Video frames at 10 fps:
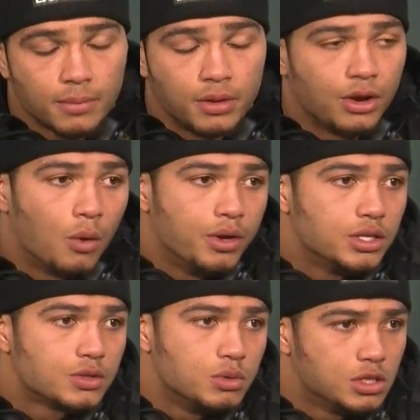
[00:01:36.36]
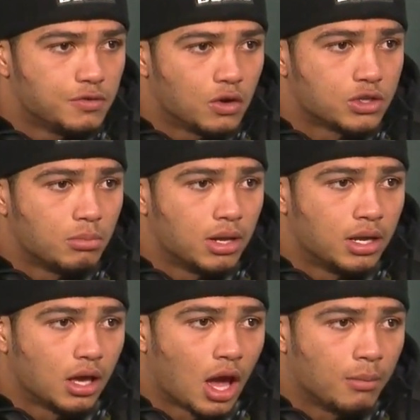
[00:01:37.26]
I mean, no, we just we just focus on playing
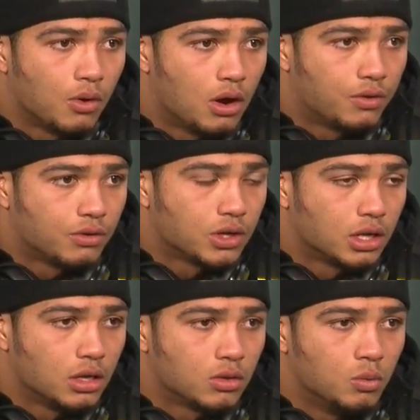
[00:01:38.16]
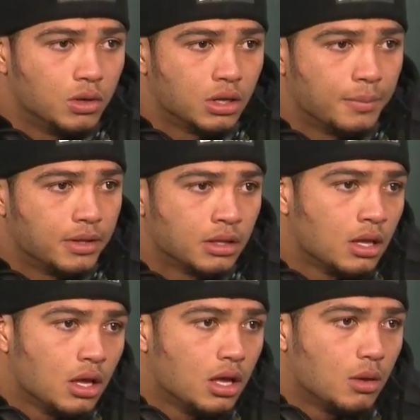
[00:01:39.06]
the game and going out there trying to get the win. I mean,
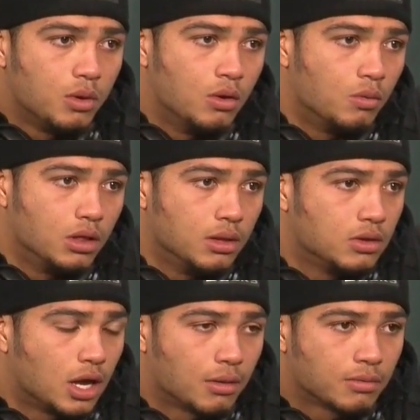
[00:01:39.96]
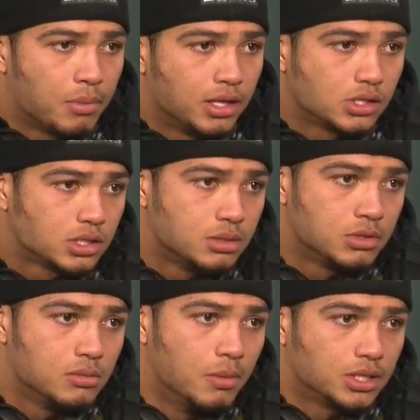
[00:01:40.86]
we don't really try to pay
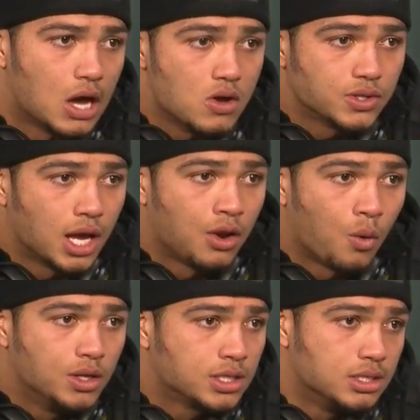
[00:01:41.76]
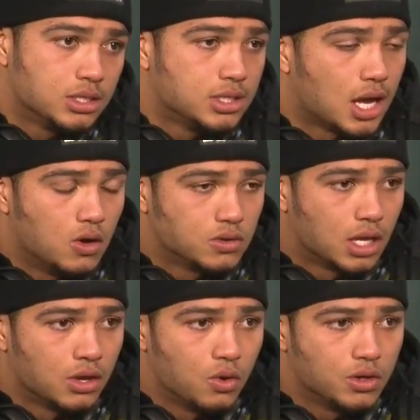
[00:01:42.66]
attention to much outside noise because it's just
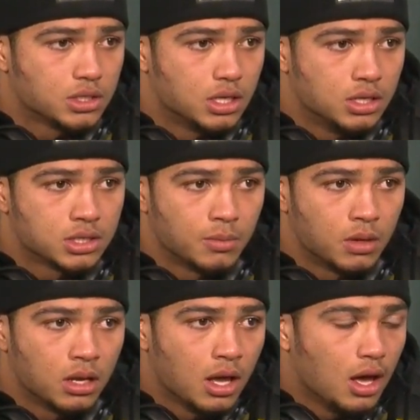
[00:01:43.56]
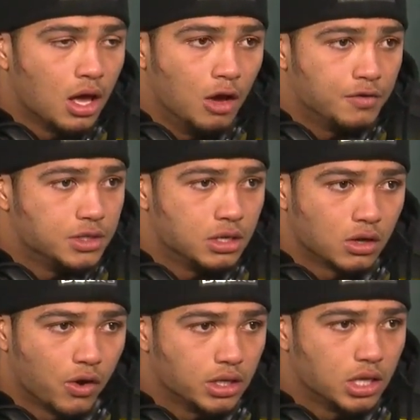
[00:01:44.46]
outside noise to us. I mean, Helf has done a
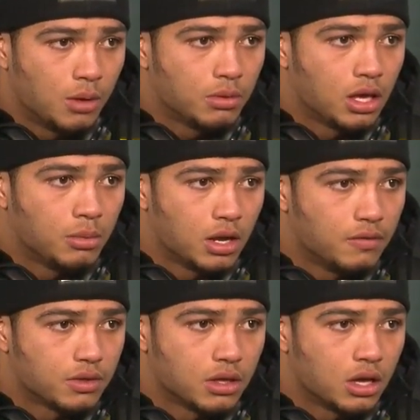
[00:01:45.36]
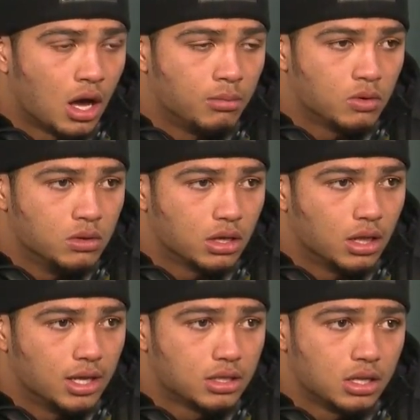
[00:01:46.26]
great job of keeping everything calm, cool, and
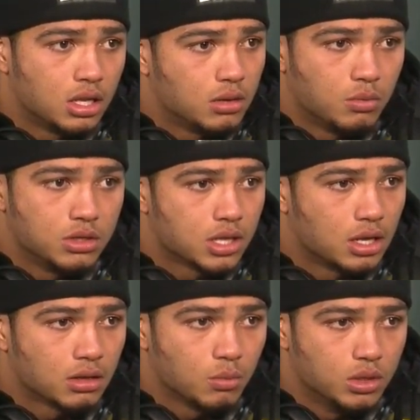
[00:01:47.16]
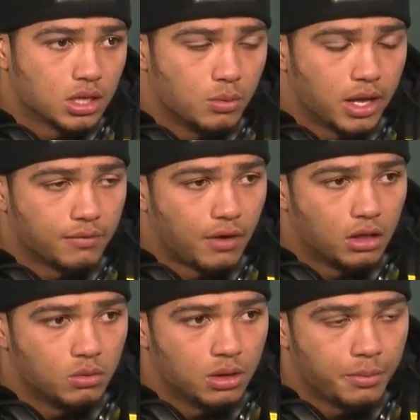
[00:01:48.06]
collected, and we just got to we, just gotta, we had to
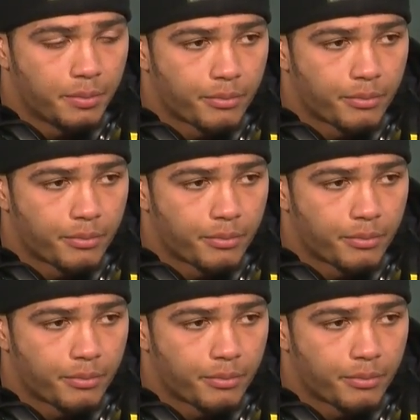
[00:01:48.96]
follow up